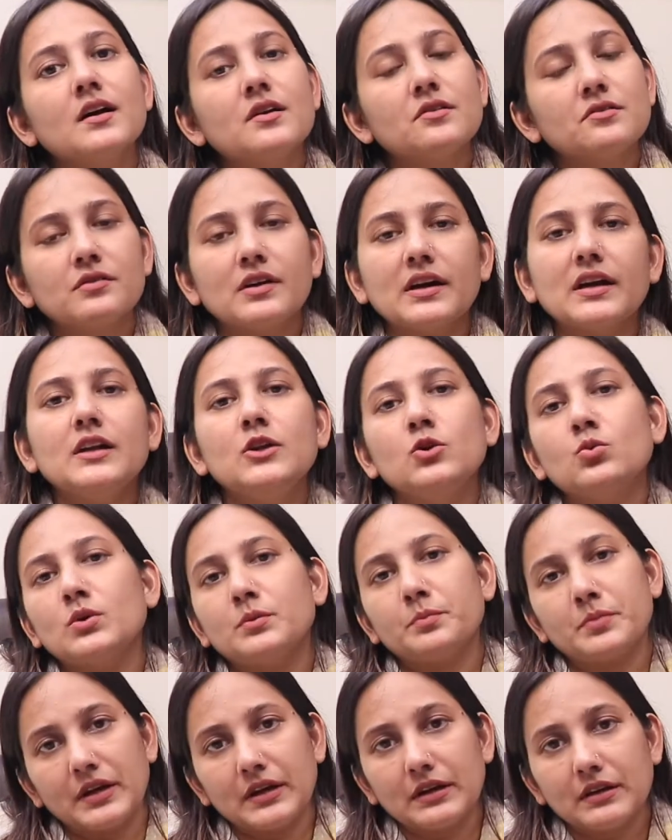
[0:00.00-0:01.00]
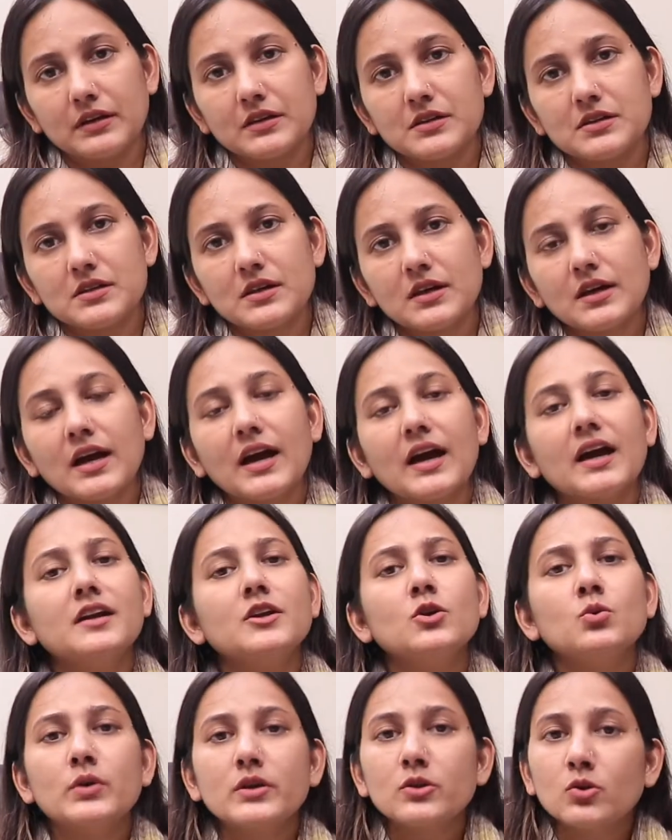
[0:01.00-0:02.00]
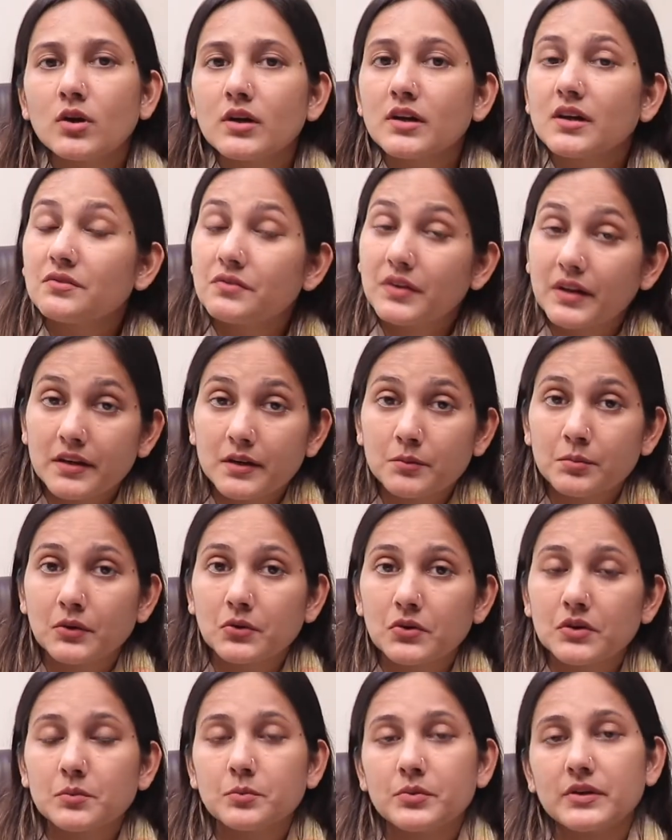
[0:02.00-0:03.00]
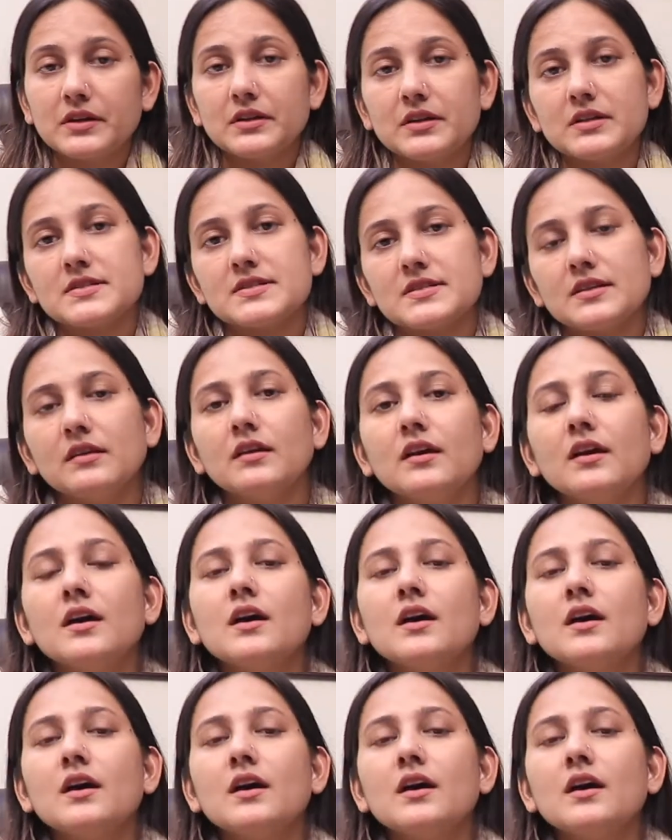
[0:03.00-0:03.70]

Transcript: while you were pregnant and you were not aware about the pregnancy.